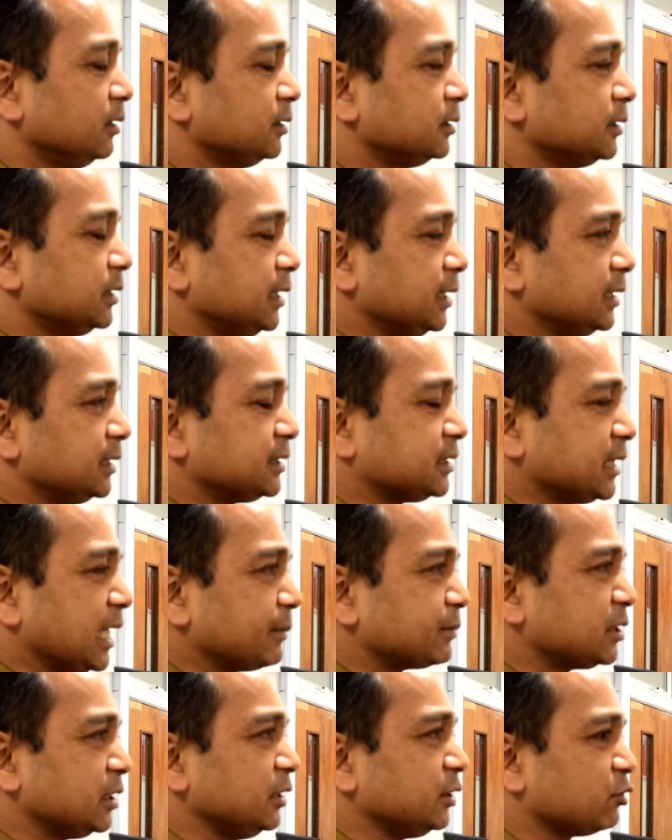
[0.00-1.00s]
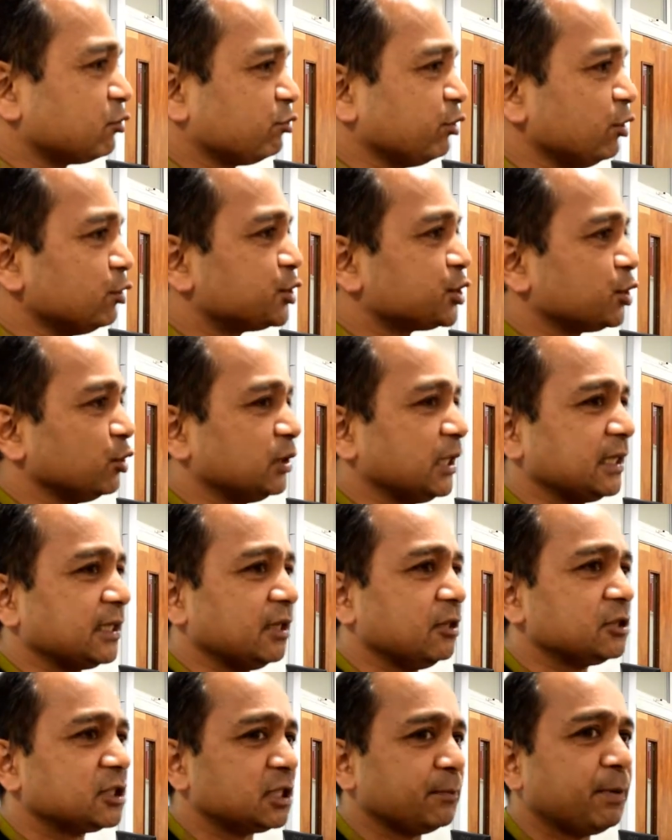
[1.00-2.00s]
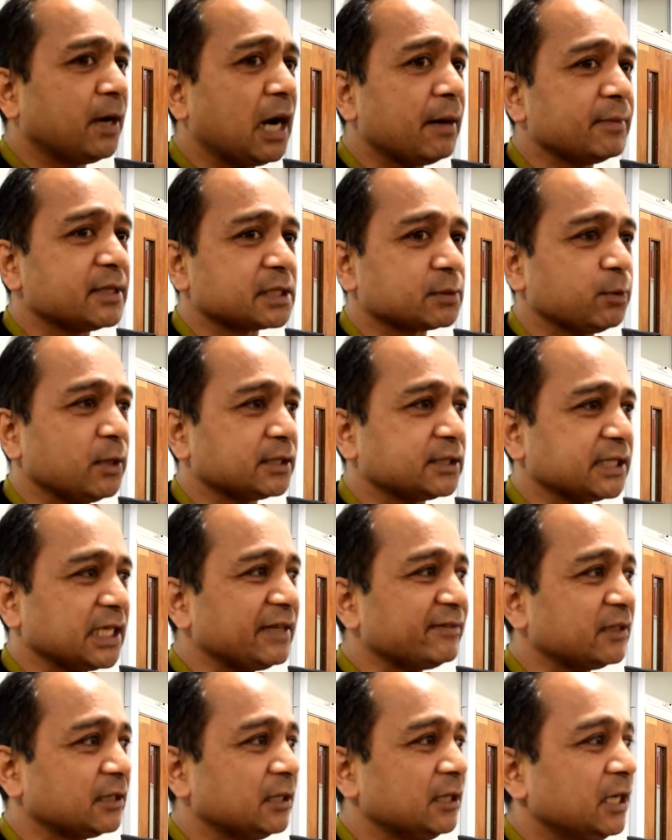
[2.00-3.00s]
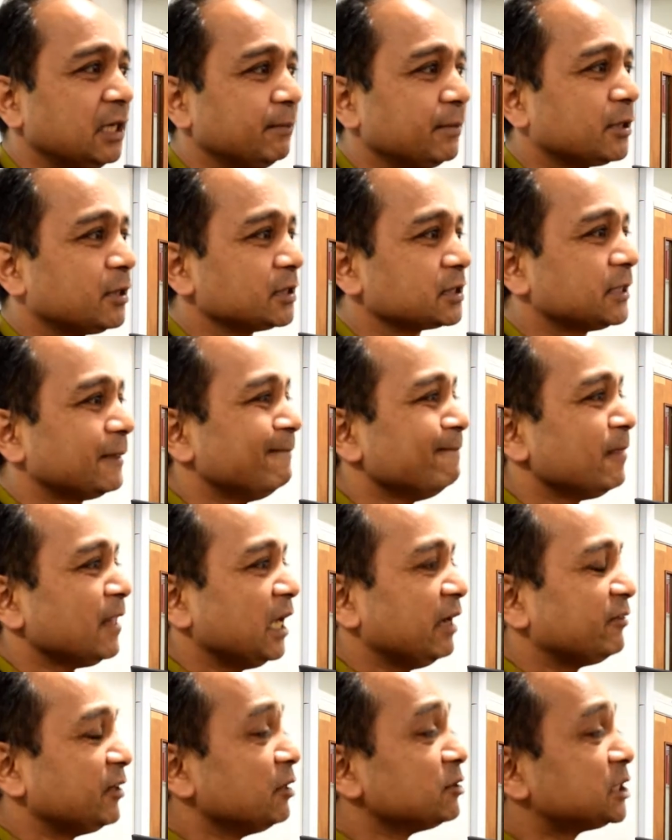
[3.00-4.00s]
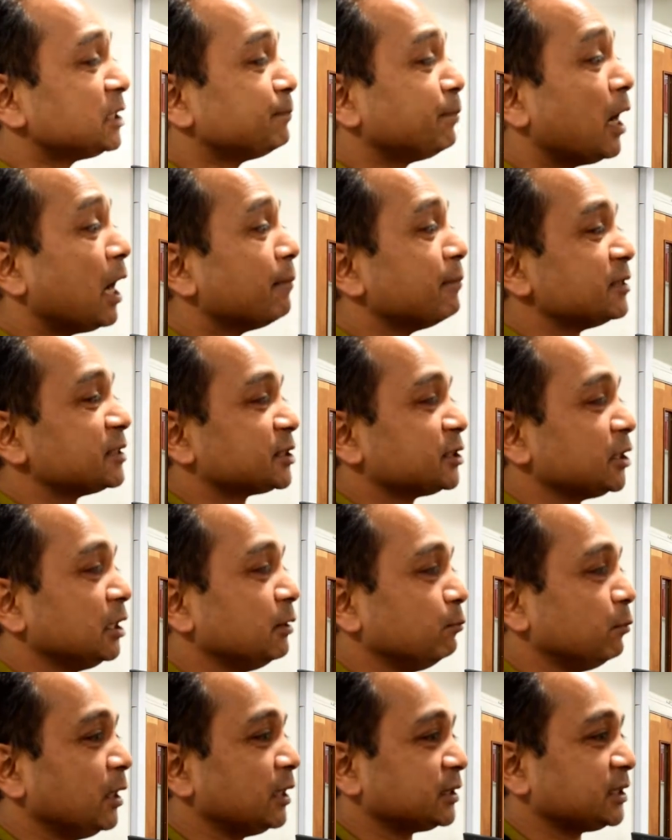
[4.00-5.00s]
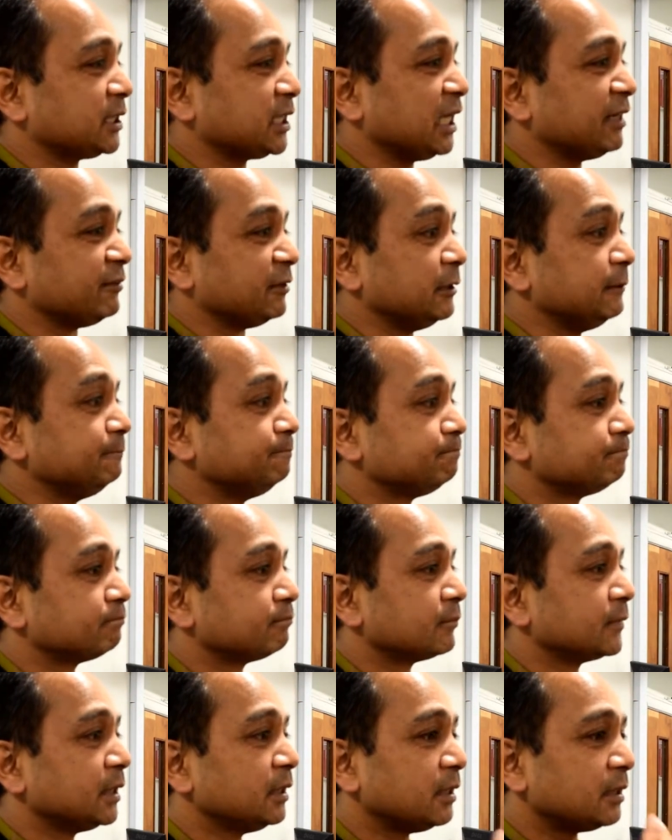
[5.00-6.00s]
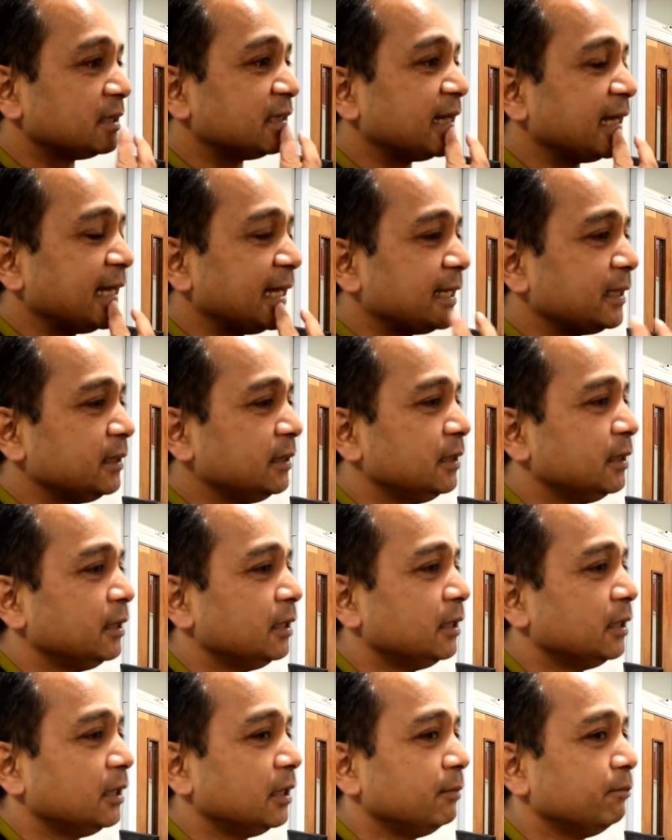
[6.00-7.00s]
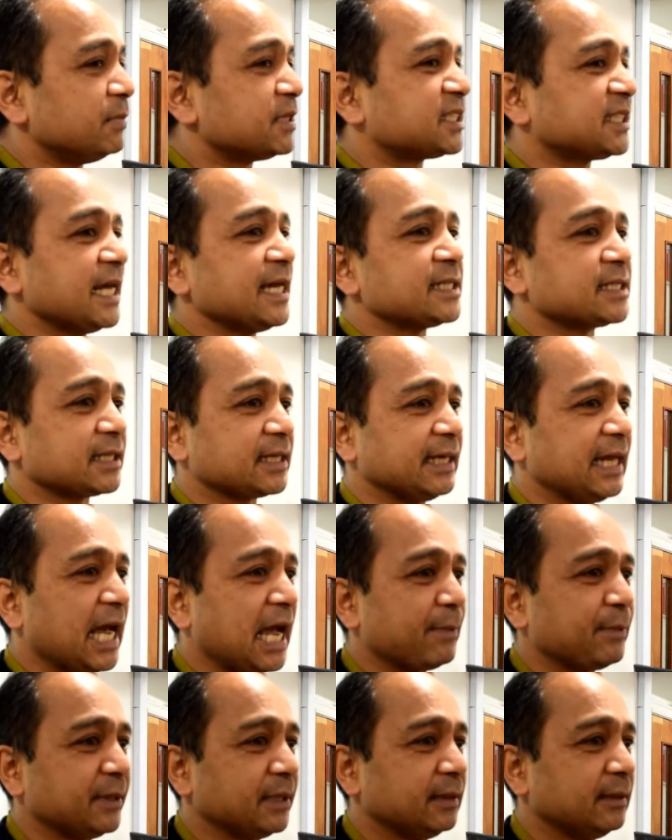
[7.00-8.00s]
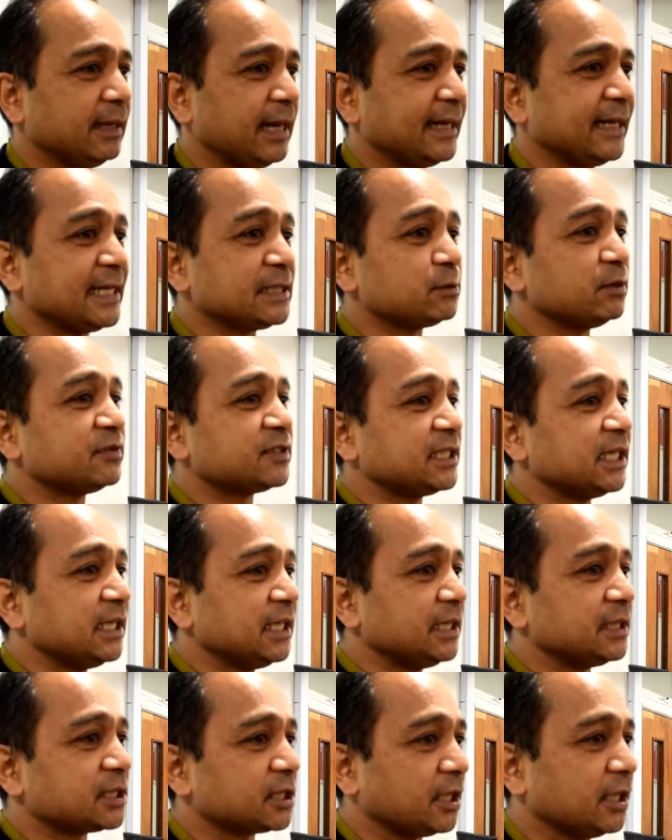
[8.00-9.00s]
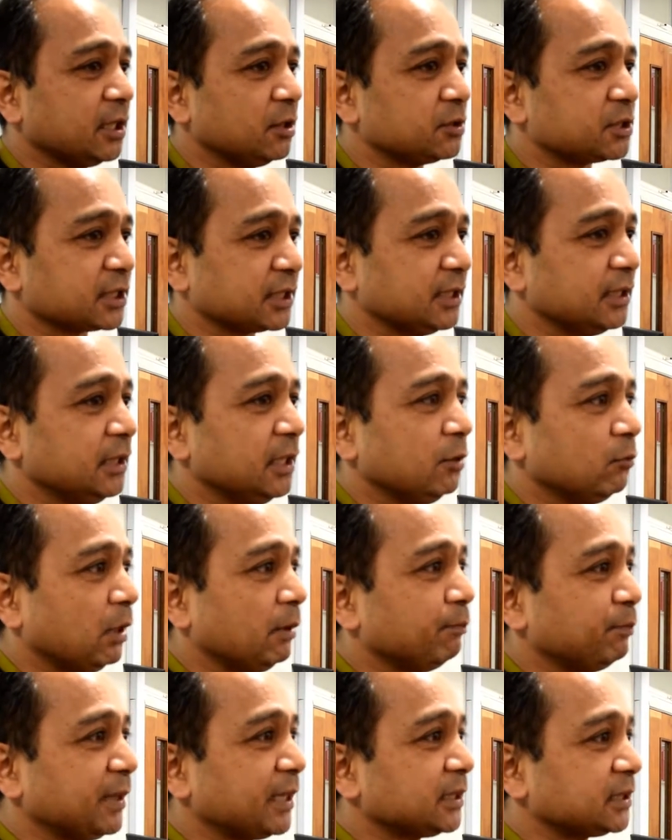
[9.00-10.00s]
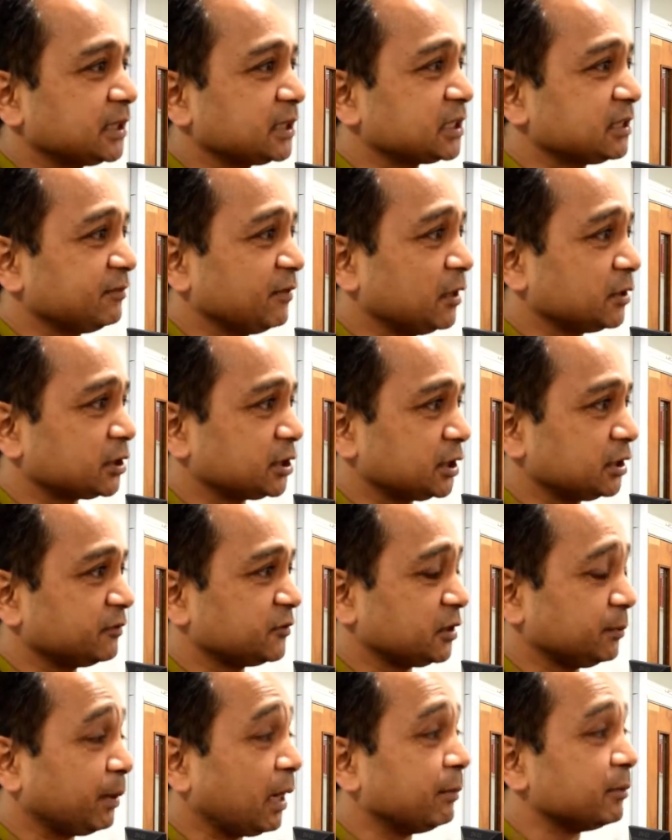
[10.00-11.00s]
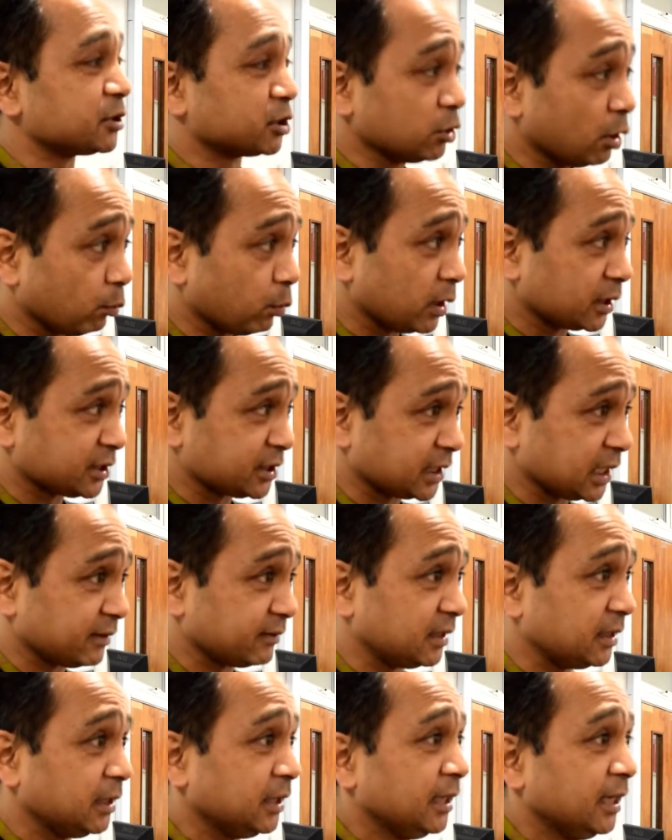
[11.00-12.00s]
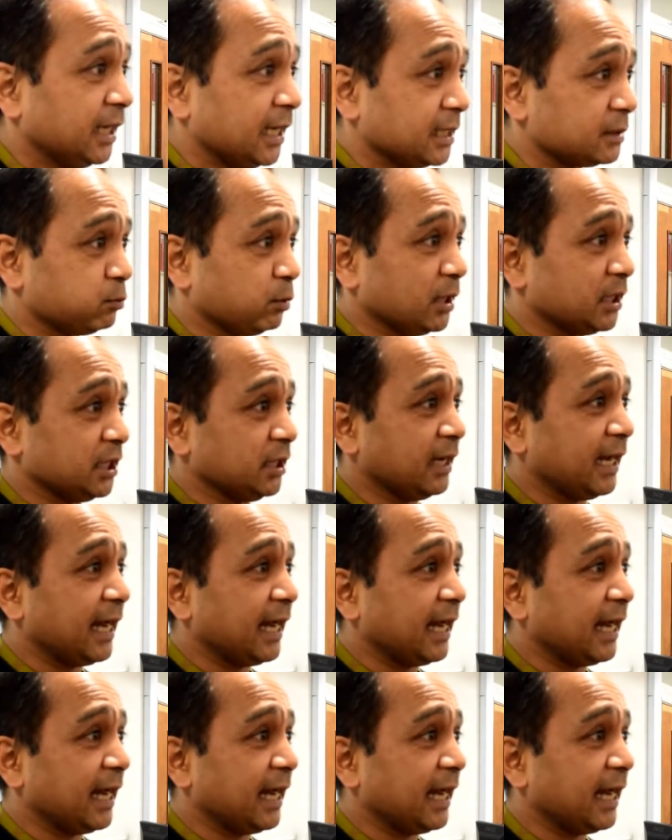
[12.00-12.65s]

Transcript: It's absolutely crucial that those departments work together, because if those departments don't work together, then mistakes are going to happen. And as we've seen in Toyota, one bigger disadvantage if departments not working together is where you